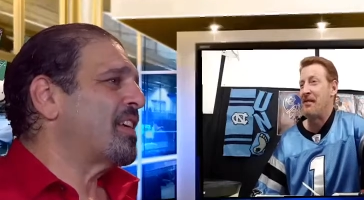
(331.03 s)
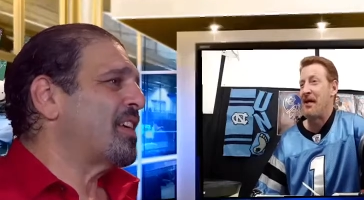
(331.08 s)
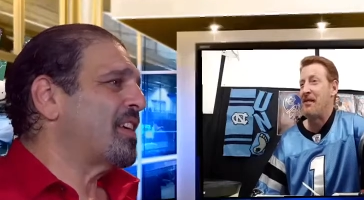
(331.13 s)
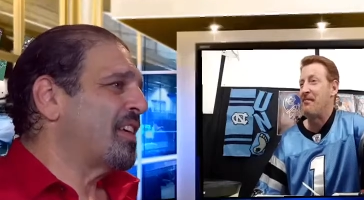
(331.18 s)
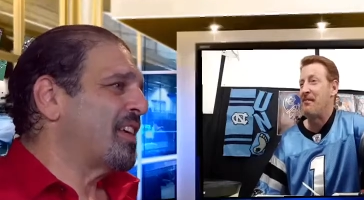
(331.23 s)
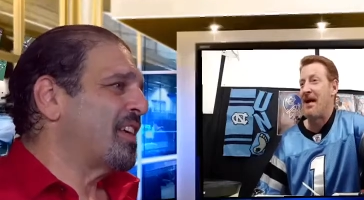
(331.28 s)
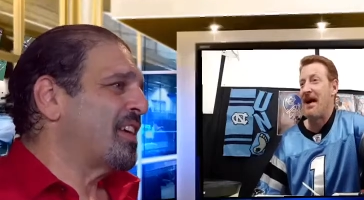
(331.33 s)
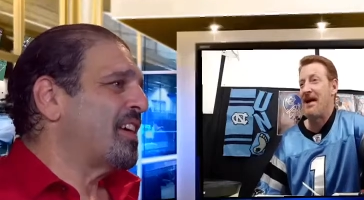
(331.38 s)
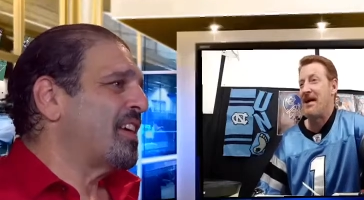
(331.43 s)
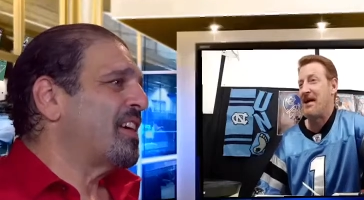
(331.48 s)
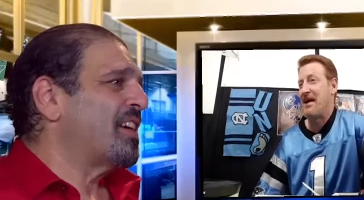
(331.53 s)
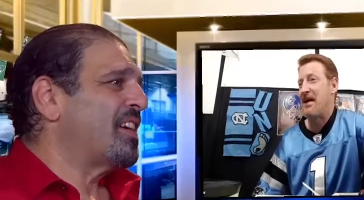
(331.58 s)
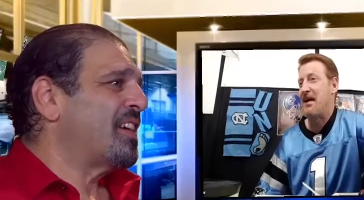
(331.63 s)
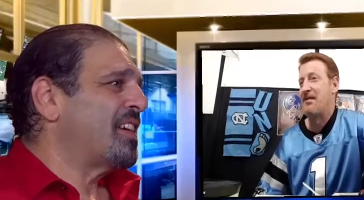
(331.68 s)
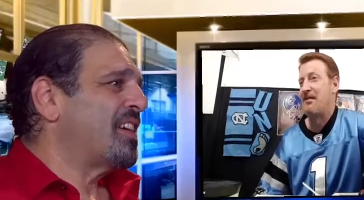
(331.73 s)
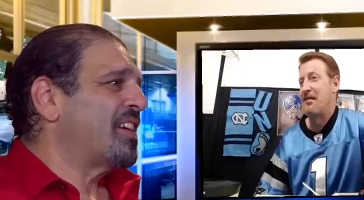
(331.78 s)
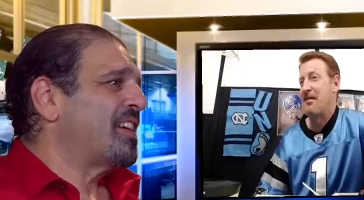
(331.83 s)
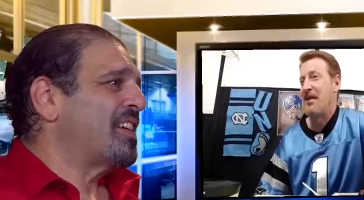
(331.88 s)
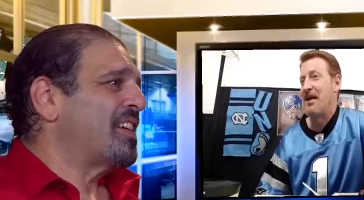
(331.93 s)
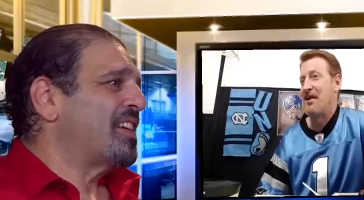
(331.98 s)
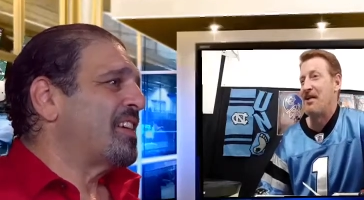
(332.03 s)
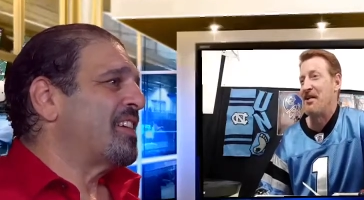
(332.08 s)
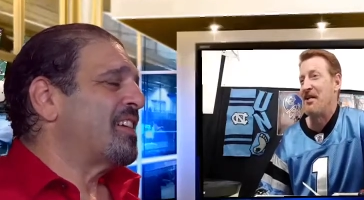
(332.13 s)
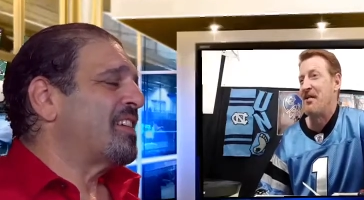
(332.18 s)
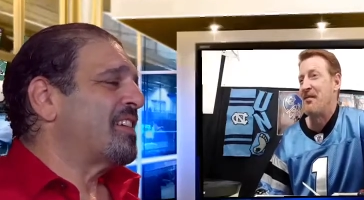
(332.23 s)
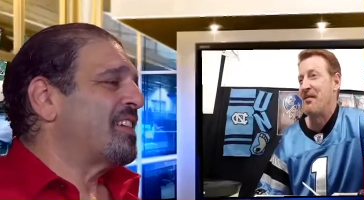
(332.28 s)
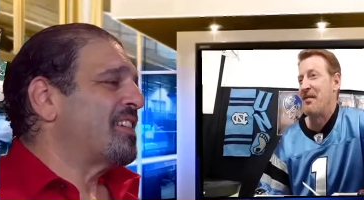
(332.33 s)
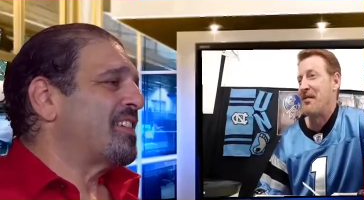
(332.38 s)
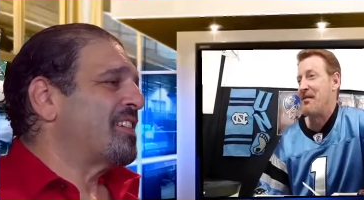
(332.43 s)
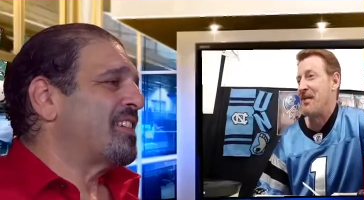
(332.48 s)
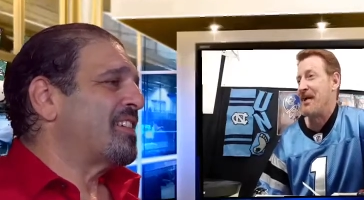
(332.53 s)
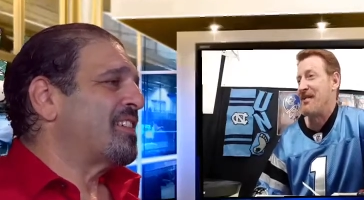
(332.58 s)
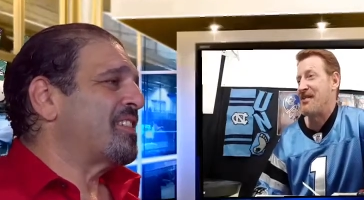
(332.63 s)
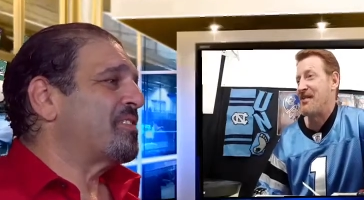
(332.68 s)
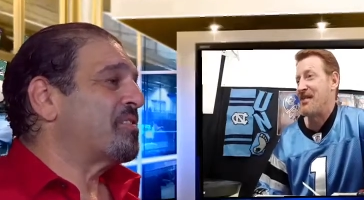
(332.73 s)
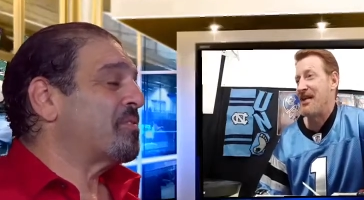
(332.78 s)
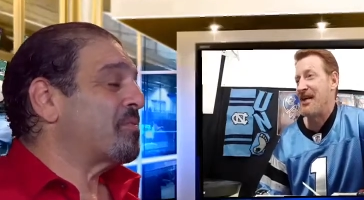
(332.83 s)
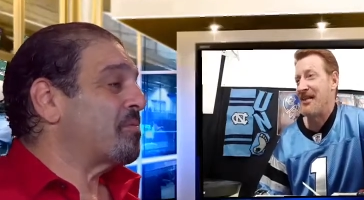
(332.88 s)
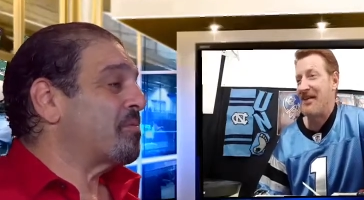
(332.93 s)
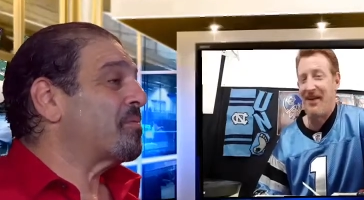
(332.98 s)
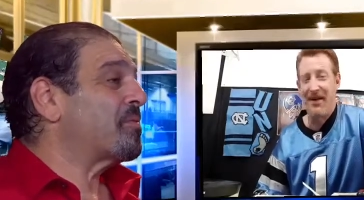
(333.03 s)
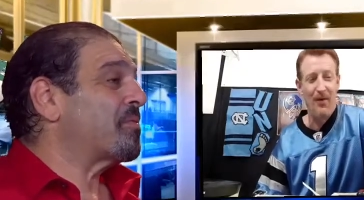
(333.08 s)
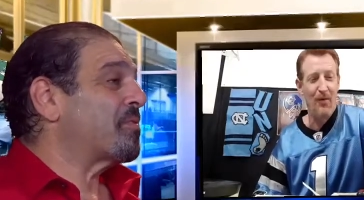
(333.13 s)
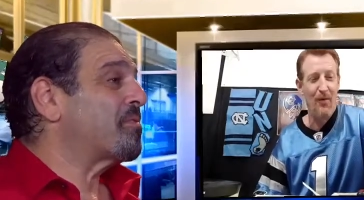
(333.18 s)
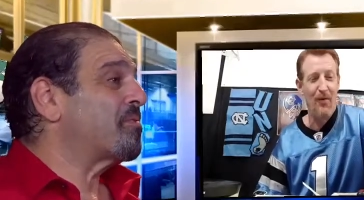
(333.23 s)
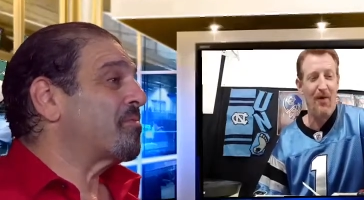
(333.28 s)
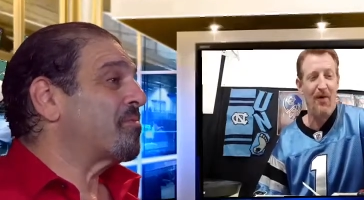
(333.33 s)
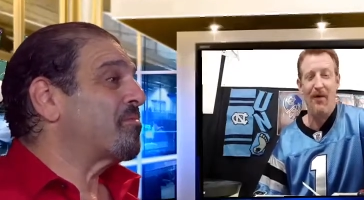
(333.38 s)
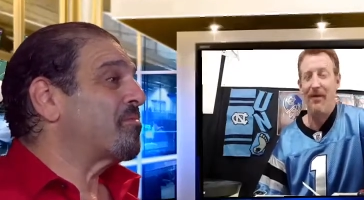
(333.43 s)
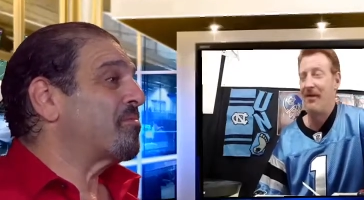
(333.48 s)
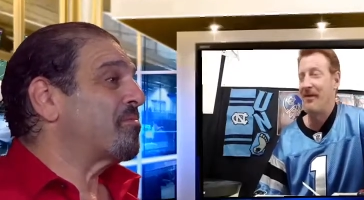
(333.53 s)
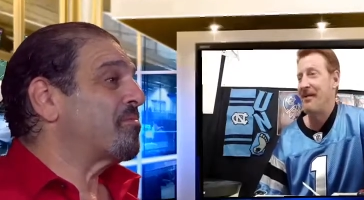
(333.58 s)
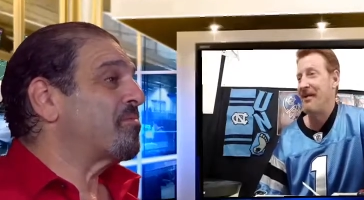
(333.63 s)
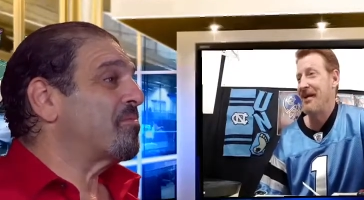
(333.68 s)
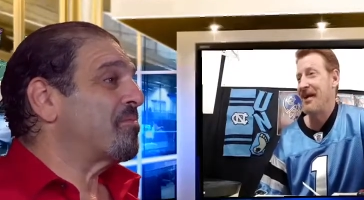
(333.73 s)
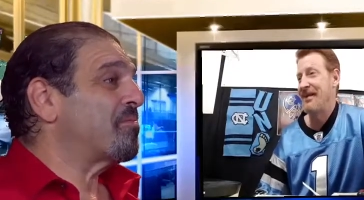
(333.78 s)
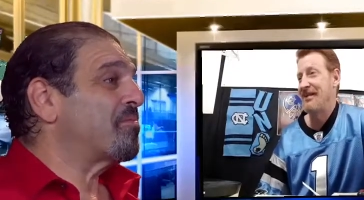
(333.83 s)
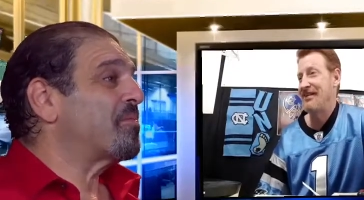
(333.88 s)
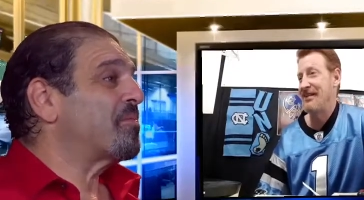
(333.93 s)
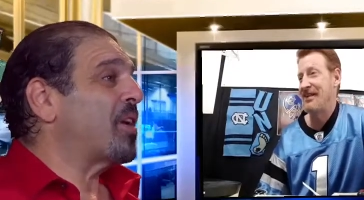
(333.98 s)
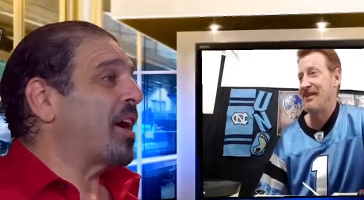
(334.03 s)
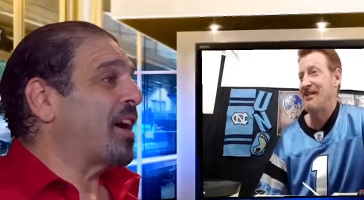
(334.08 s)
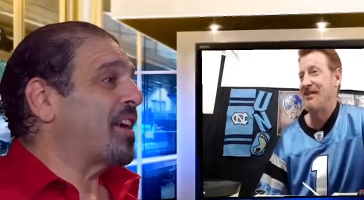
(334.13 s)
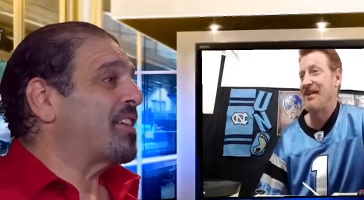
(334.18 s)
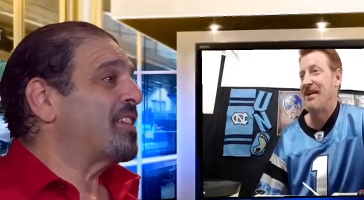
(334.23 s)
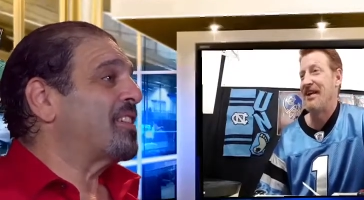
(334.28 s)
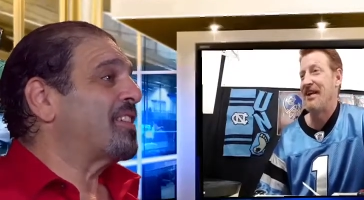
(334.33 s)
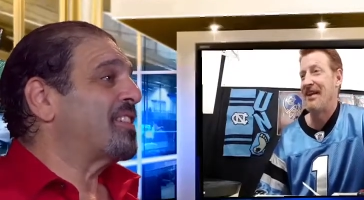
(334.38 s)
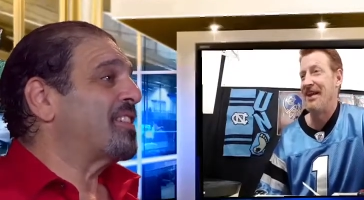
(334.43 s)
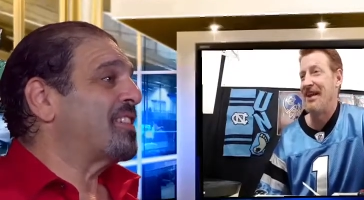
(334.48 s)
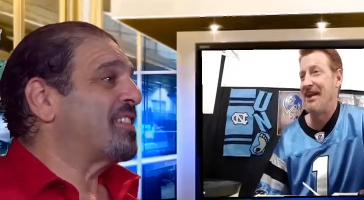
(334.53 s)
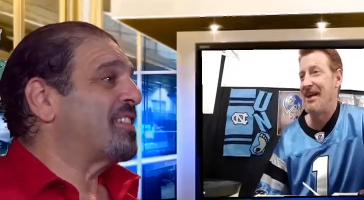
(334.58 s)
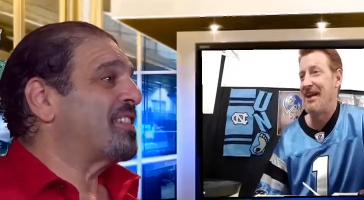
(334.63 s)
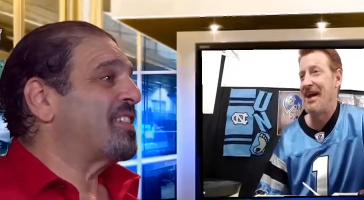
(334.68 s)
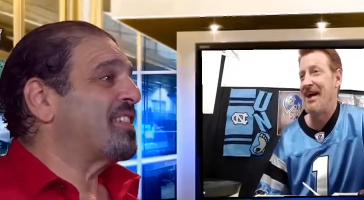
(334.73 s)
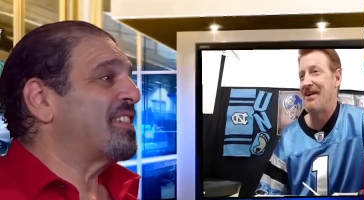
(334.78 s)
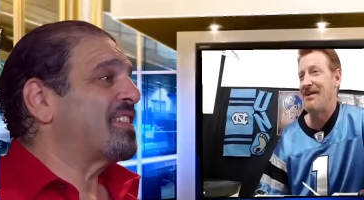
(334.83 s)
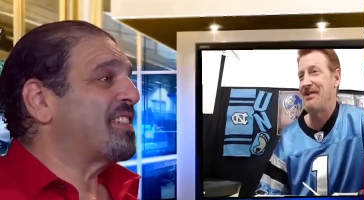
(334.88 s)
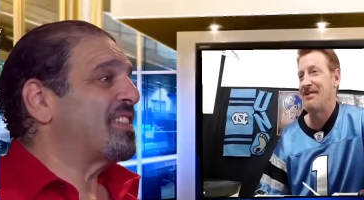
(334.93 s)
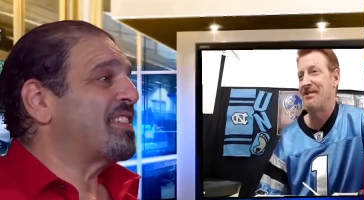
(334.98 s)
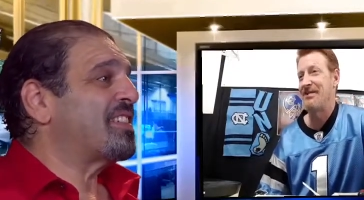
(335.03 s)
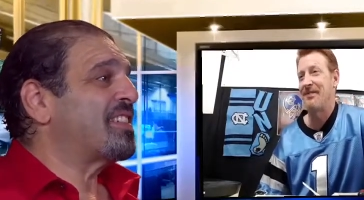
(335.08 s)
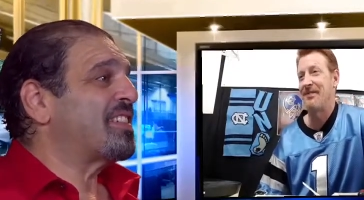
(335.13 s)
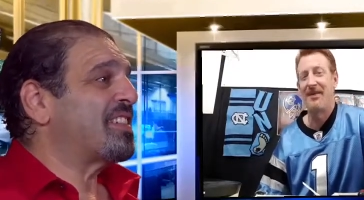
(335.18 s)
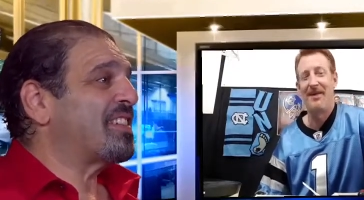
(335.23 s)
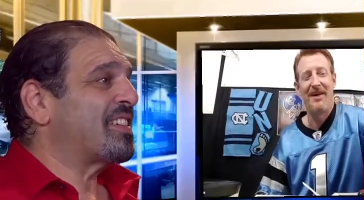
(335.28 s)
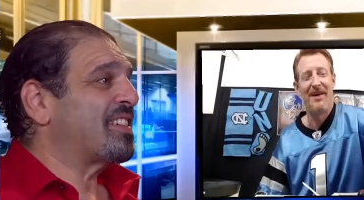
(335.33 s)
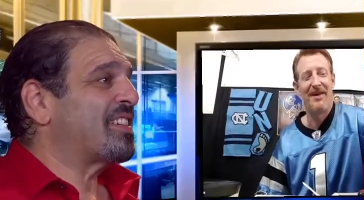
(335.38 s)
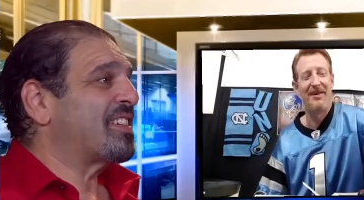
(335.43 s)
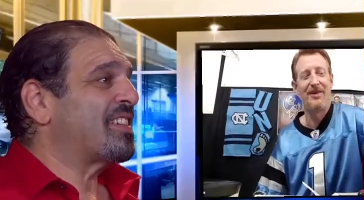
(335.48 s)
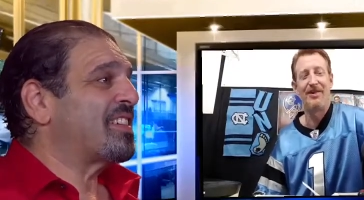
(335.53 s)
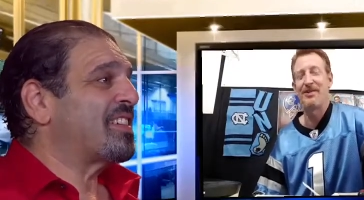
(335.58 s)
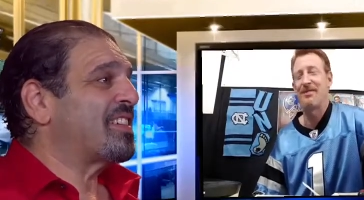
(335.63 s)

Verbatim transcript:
Speaker 1: they might cover that number. I'm not saying they won't. That's right. just a lot. You're,